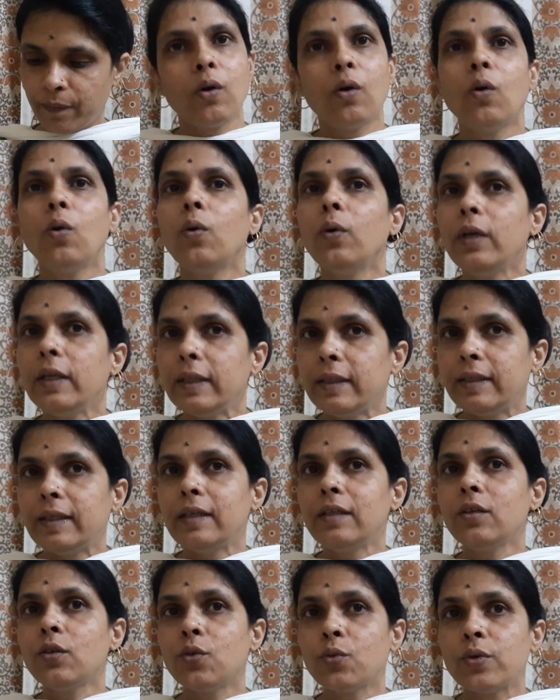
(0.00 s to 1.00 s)
Only
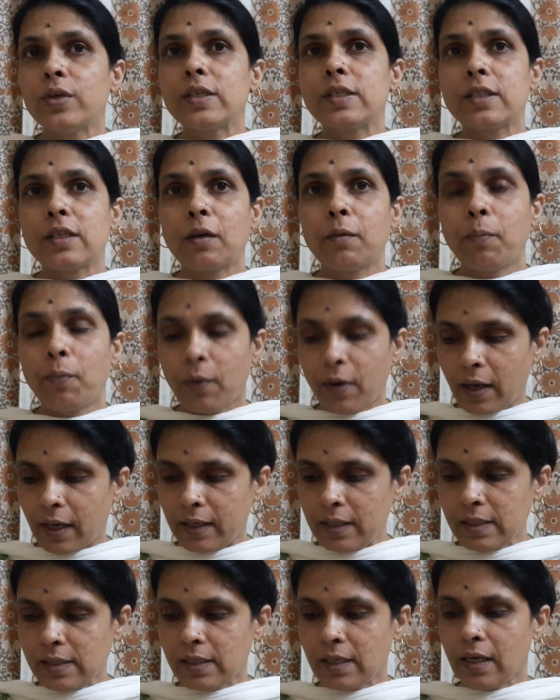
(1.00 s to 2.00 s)
then, to his
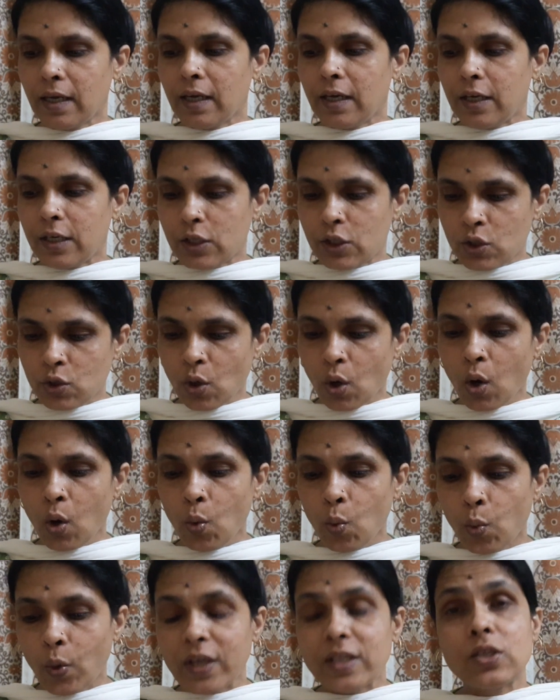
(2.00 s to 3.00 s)
surprise, he saw
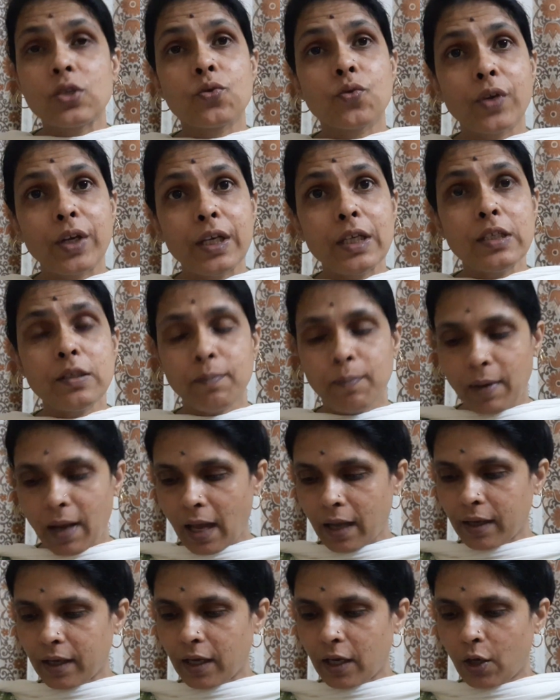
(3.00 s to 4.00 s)
one strange
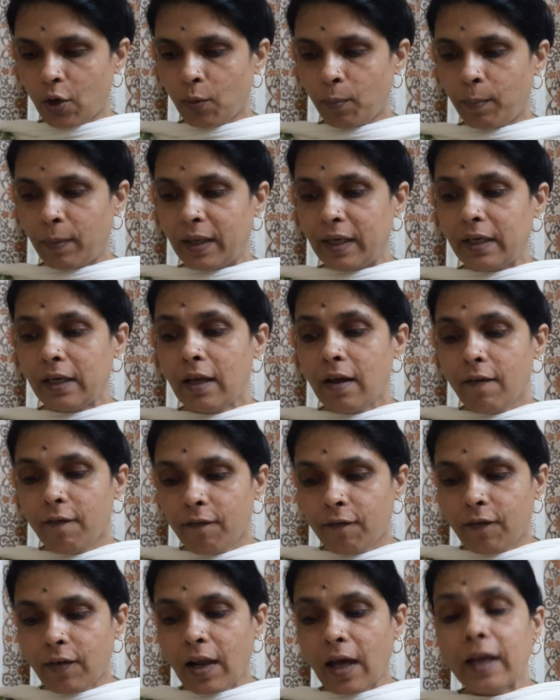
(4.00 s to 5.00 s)
black aeroplane
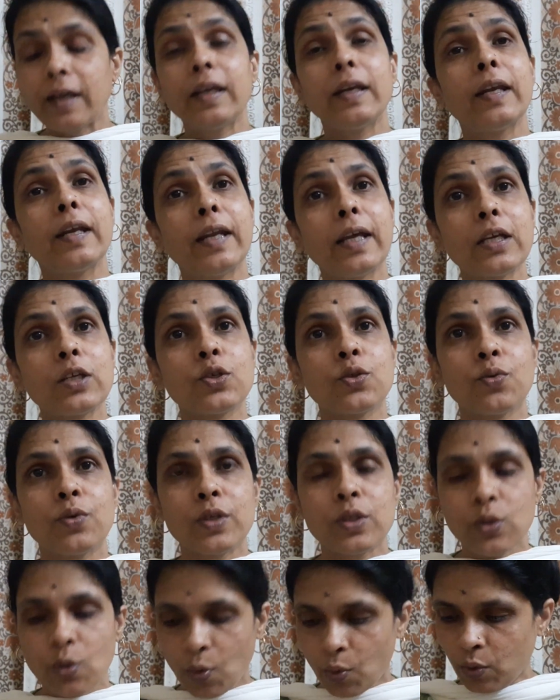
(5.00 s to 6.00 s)
flying next to
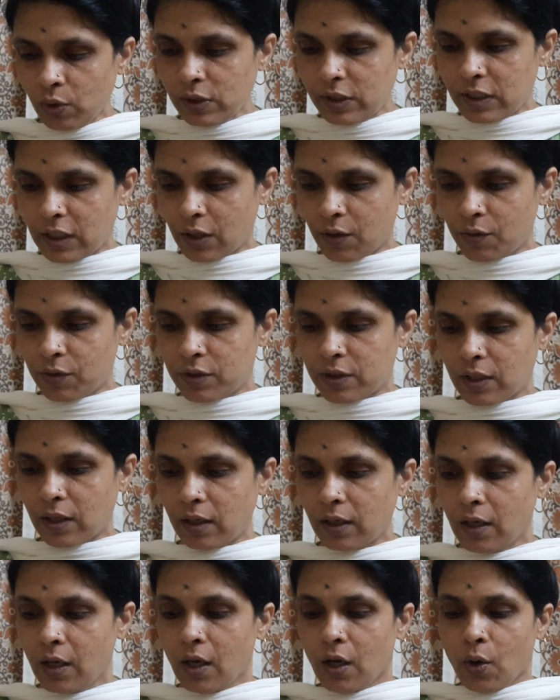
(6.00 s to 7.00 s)
his old Dakota,
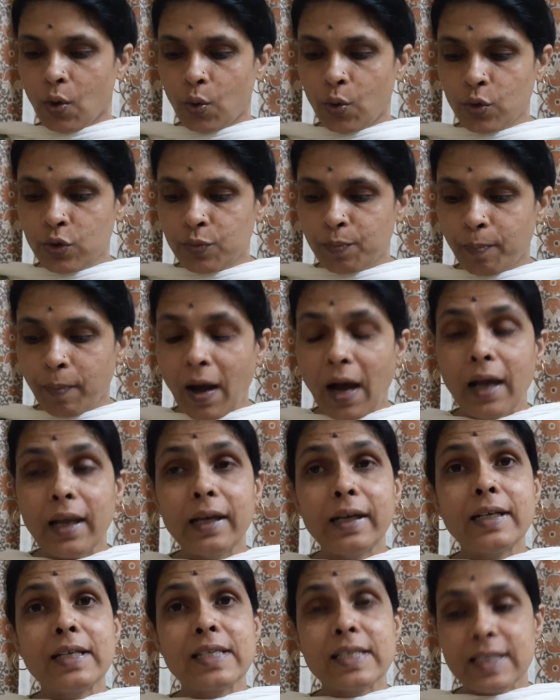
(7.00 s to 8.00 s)
whose
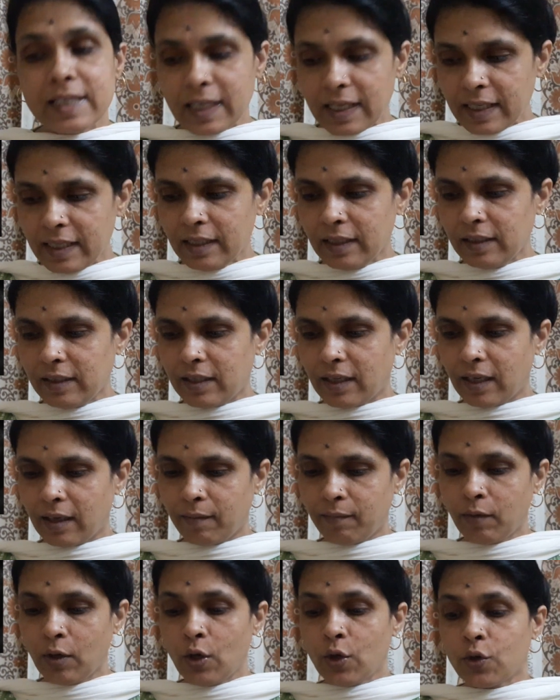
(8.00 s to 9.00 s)
pilot signaled
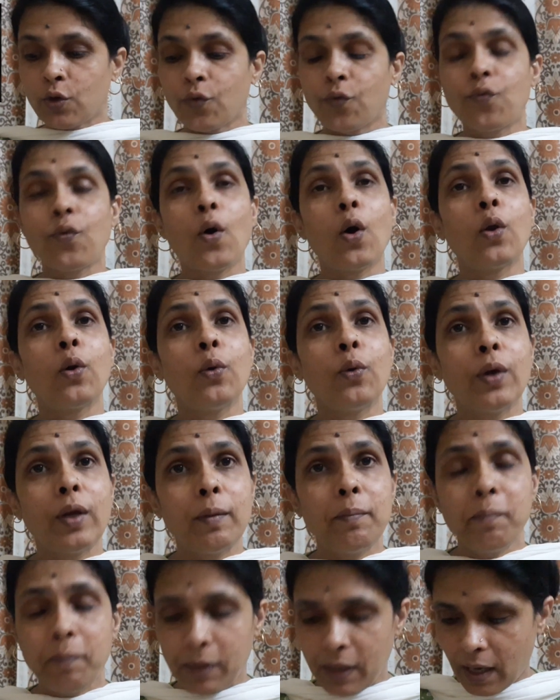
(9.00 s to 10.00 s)
him to follow
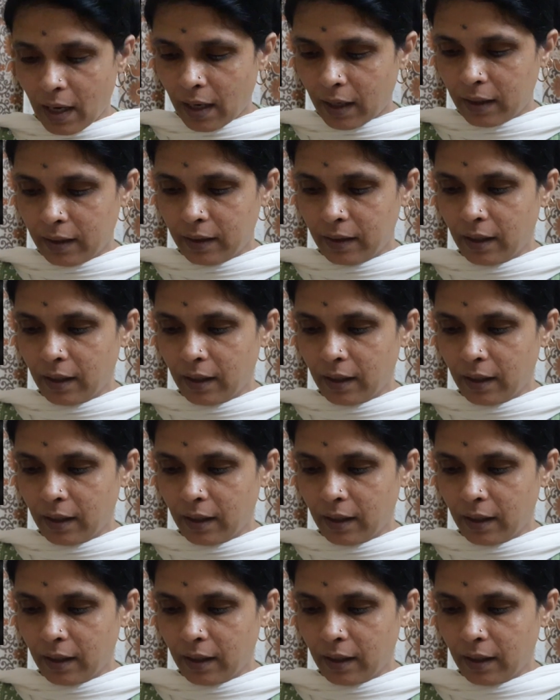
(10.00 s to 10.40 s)
him behind.